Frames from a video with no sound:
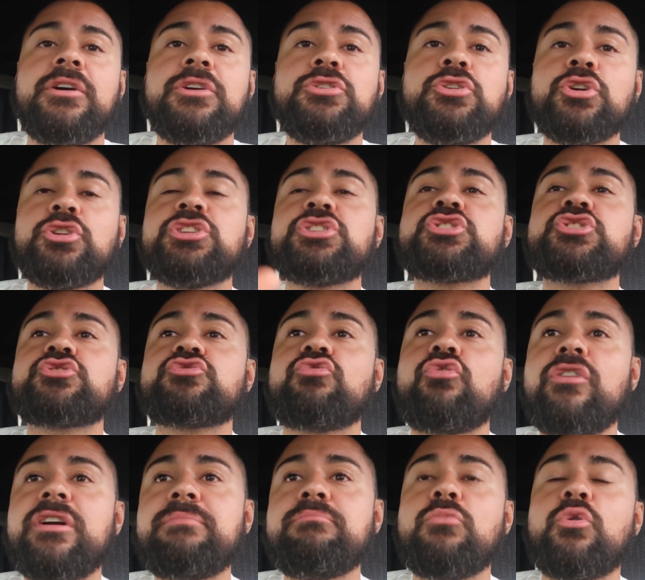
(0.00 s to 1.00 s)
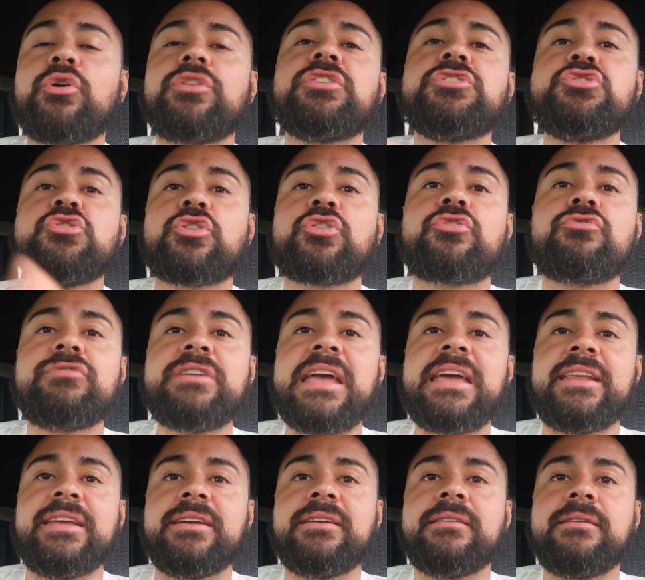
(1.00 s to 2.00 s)
you're destroying more than you're
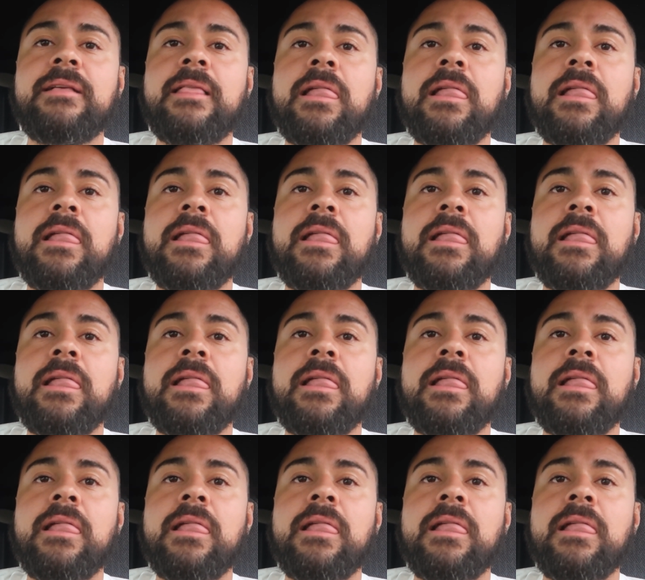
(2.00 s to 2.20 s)
creating.